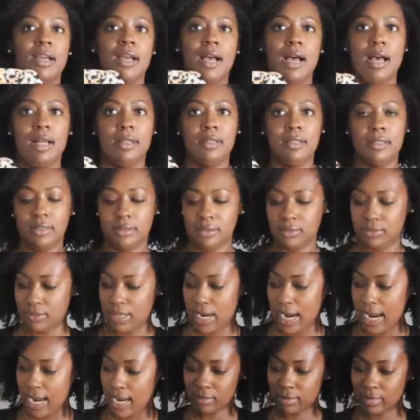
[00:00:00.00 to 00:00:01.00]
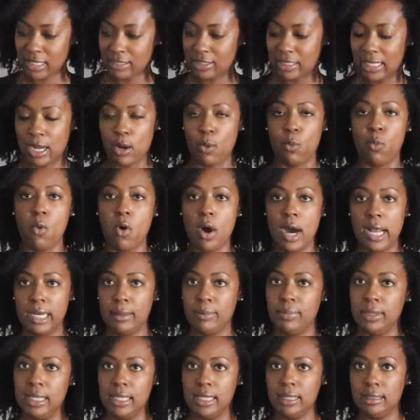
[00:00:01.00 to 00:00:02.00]
colors, right? It's like a
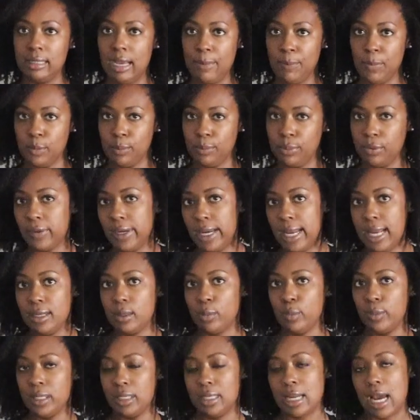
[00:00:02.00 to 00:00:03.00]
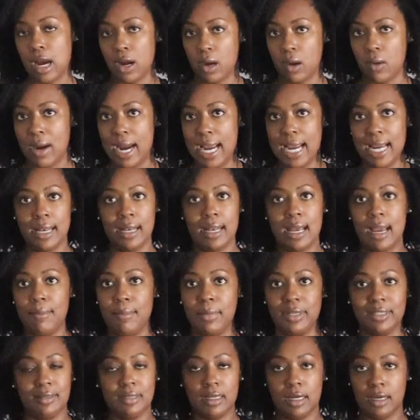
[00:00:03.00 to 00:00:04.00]
wannabe leopard print, but not quite. And
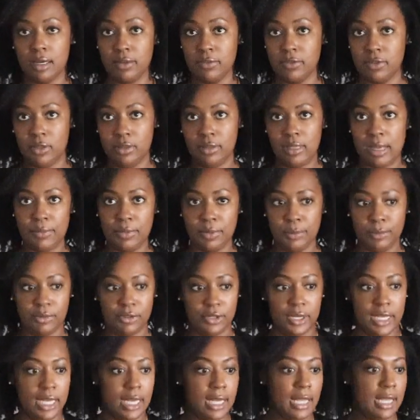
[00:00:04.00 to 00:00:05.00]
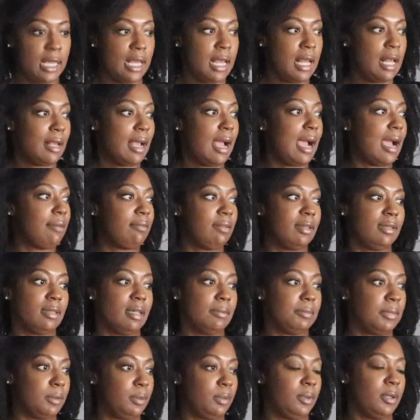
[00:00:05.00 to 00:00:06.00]
I'm a sucker for a leopard print. I have these
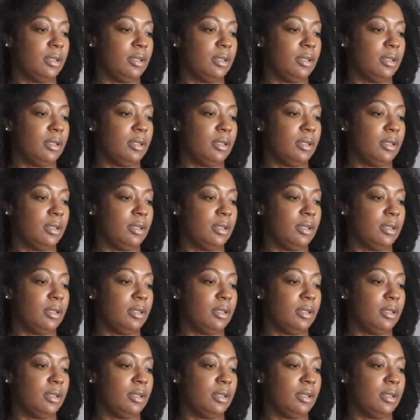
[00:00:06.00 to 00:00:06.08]
leopard